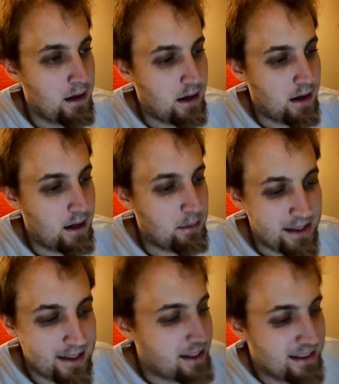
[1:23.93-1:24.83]

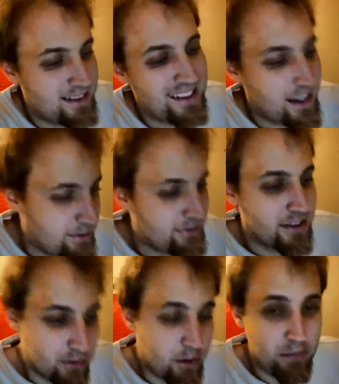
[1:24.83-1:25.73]
And then kind of
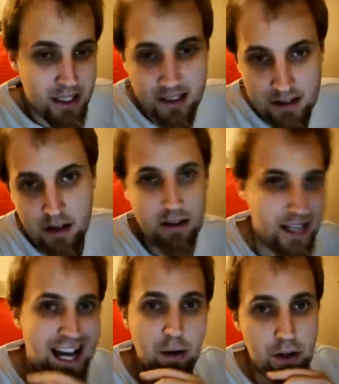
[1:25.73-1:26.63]
the rumblings got
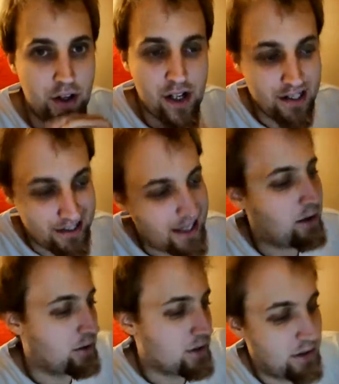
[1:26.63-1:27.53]
louder and
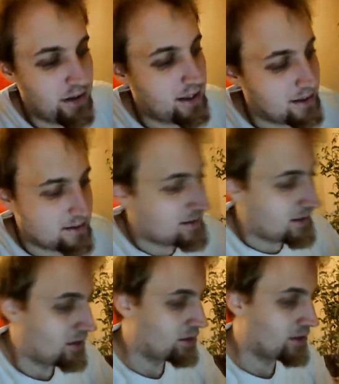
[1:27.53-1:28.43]
louder, and, you
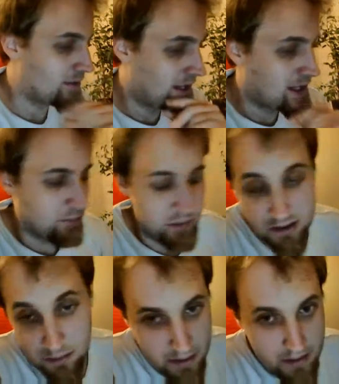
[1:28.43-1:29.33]
know, Iran
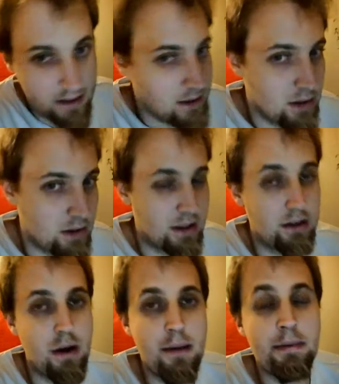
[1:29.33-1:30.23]
was building
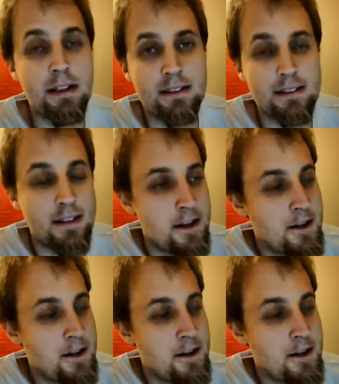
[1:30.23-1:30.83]
nuclear weapons.